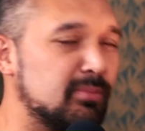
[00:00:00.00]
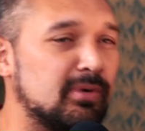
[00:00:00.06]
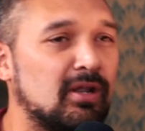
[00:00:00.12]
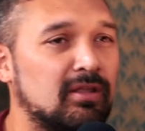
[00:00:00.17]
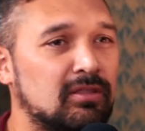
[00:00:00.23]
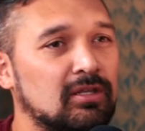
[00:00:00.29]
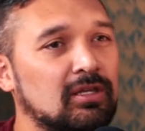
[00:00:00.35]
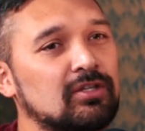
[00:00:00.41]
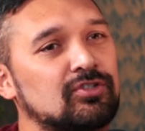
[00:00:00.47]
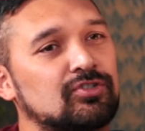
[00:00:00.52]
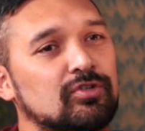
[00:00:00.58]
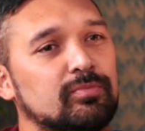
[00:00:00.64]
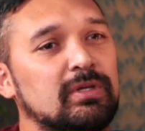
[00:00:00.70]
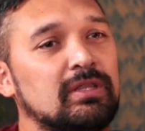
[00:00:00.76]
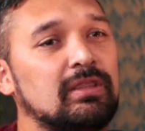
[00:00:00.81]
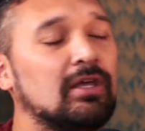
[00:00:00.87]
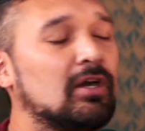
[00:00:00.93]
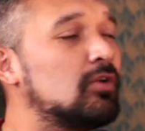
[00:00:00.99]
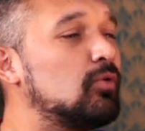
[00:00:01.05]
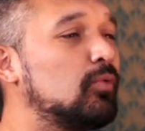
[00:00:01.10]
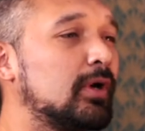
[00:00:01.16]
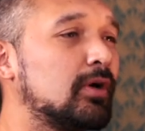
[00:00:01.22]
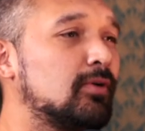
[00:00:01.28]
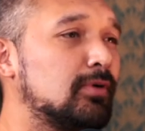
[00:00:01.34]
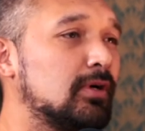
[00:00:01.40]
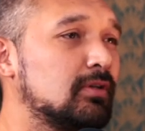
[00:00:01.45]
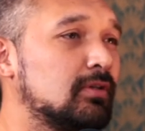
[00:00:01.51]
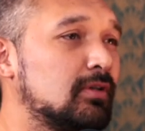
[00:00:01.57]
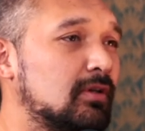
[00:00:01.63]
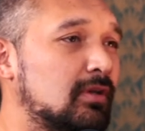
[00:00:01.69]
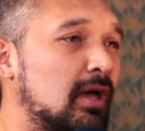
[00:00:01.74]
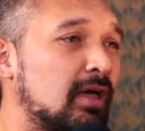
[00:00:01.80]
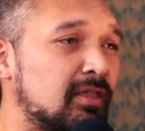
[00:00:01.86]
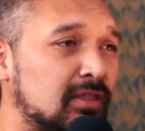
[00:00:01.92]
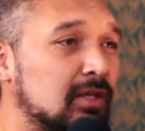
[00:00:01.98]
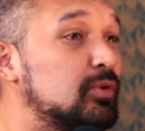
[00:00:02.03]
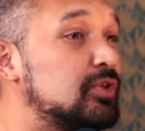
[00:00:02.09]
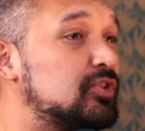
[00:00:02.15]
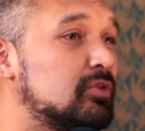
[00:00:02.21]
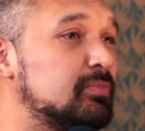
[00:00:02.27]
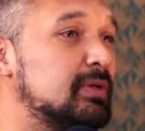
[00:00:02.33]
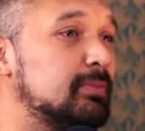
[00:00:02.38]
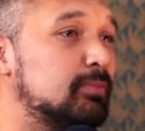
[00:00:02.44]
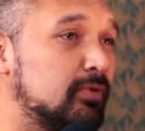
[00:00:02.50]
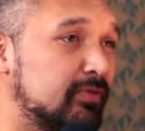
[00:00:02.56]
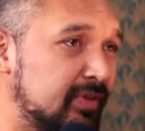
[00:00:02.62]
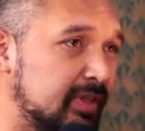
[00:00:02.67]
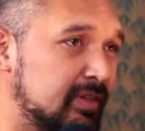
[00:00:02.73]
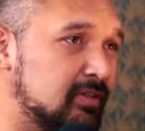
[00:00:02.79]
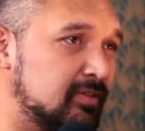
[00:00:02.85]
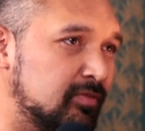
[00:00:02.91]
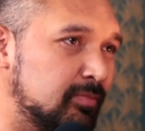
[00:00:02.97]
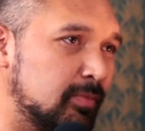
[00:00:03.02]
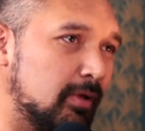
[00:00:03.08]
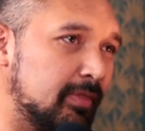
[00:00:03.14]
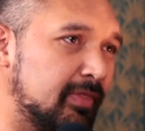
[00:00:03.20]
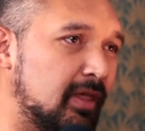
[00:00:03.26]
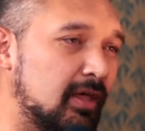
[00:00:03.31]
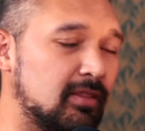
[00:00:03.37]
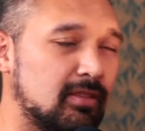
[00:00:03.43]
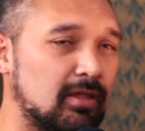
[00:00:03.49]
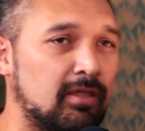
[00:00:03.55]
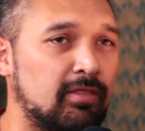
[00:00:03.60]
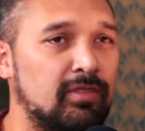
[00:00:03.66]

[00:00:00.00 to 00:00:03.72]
But I think it should be the other way around. I think yeah. we should be preventive about that.